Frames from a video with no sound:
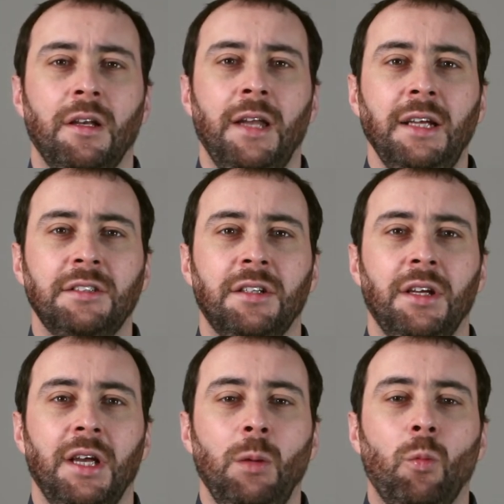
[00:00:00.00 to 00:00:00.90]
Next,
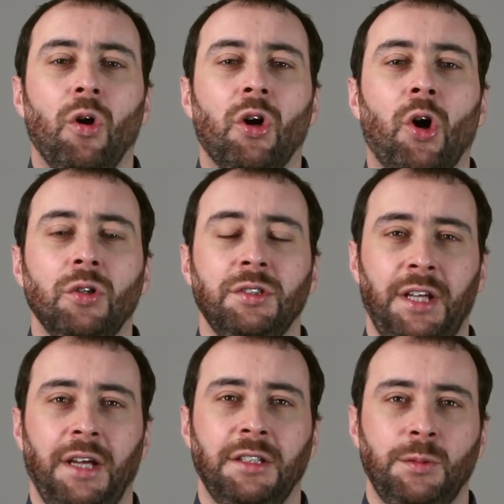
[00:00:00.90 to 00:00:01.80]
in what
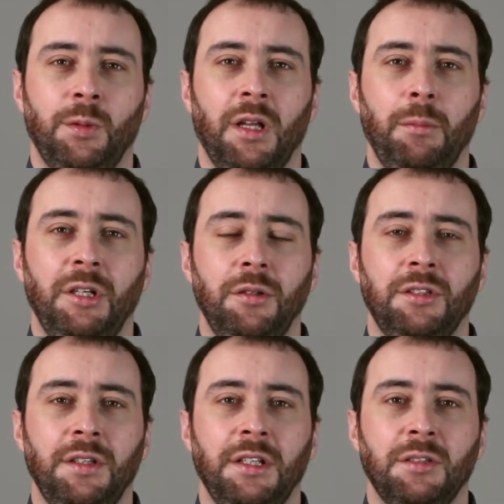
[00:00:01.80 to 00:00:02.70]
context will they be
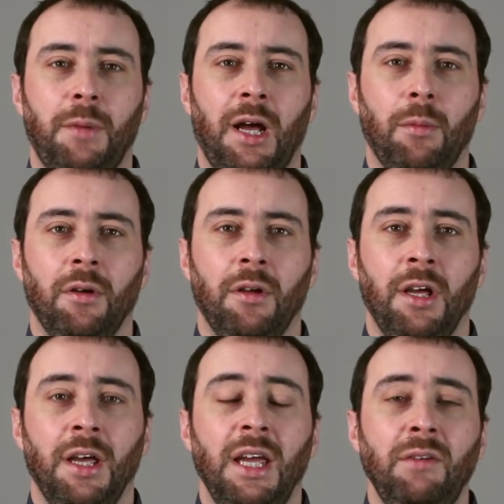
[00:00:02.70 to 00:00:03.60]
using this map?
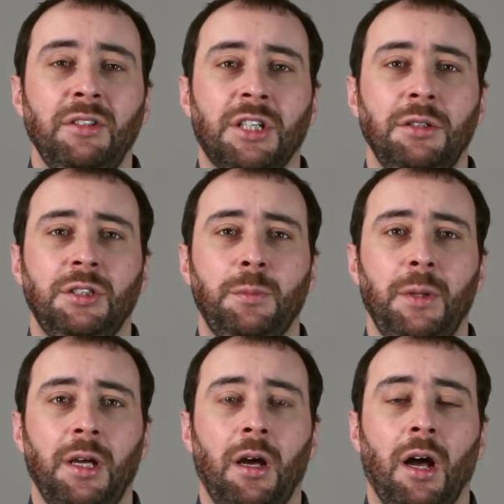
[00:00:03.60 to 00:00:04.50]
If it's going to
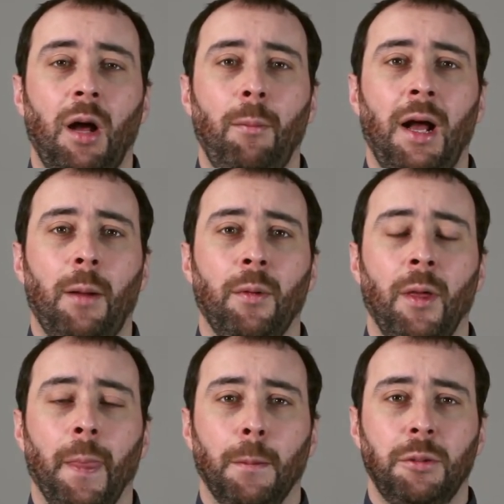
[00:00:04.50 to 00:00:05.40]
be a, a map
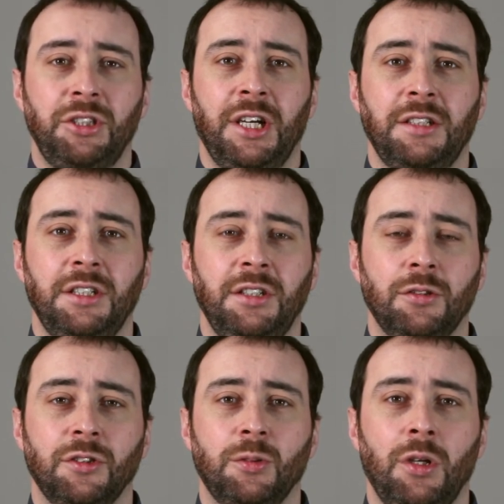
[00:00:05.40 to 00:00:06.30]
projected
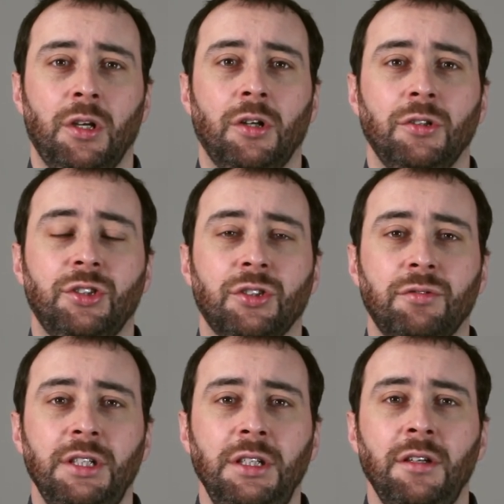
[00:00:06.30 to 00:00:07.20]
onto a large
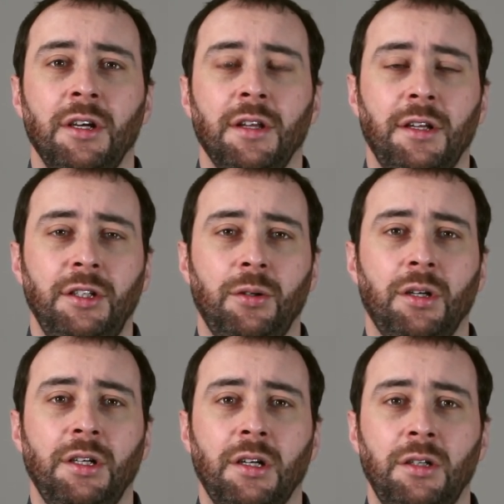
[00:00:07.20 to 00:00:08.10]
screen, then you can
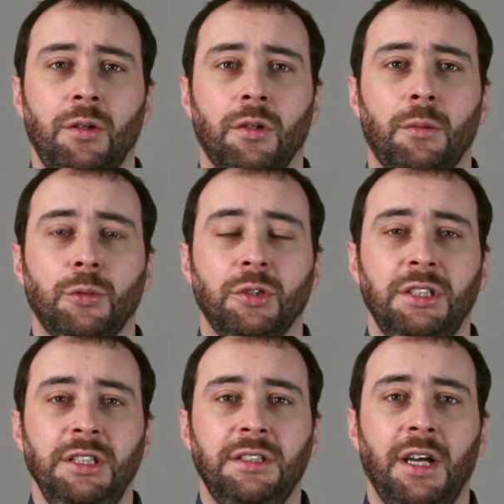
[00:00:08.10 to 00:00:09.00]
include a lot more
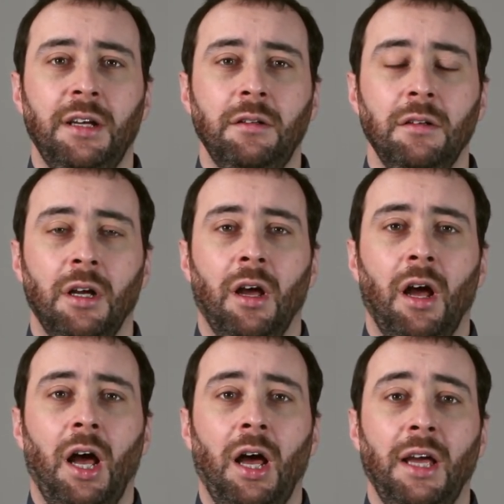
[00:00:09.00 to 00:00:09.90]
detail
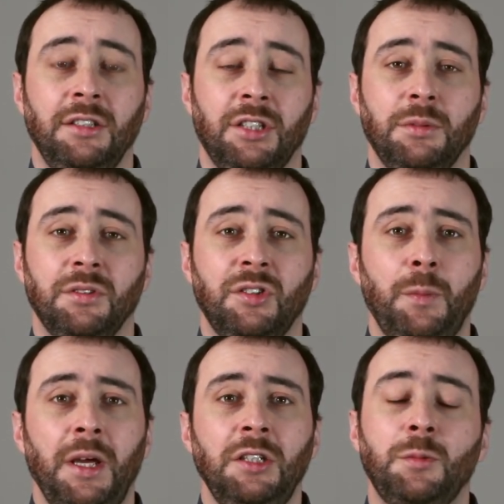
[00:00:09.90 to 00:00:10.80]
uh, in terms of
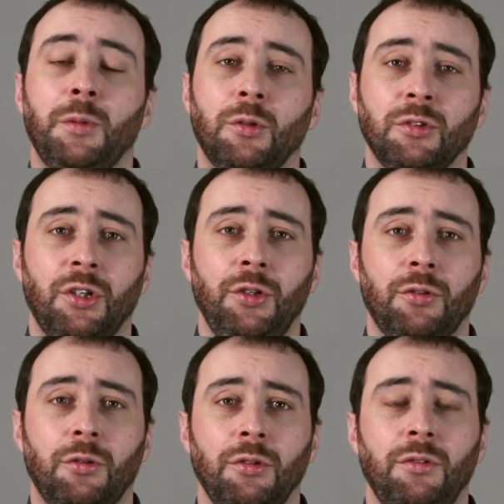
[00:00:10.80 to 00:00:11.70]
space, but also
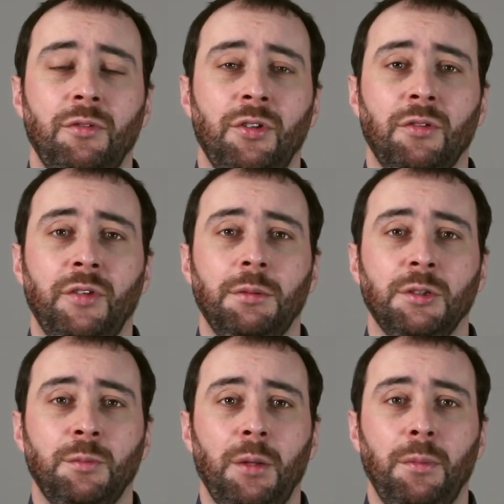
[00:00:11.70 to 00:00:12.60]
your, your
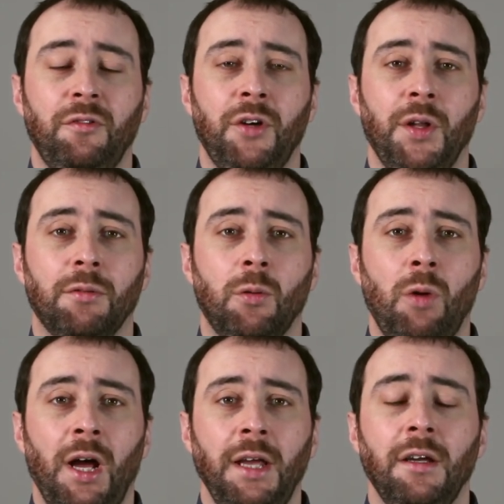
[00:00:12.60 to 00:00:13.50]
viewers might be further
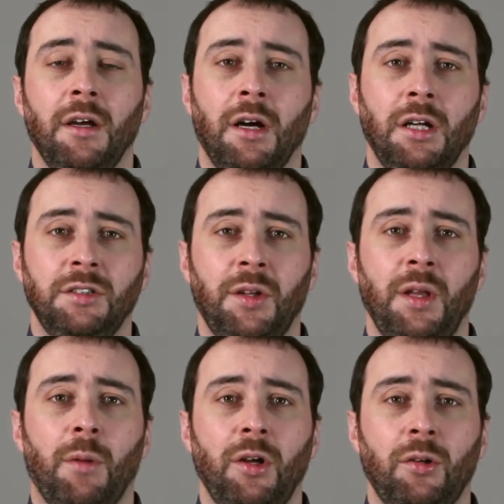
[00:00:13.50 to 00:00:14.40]
away and so they
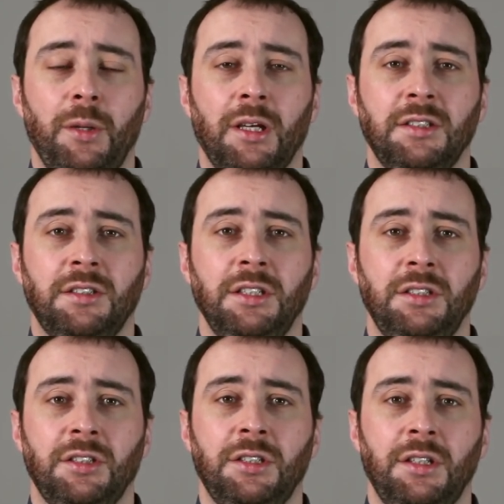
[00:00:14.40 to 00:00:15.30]
might not be able to see
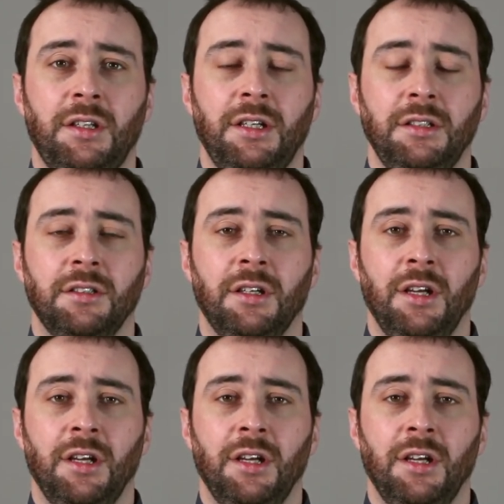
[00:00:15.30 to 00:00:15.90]
certain things.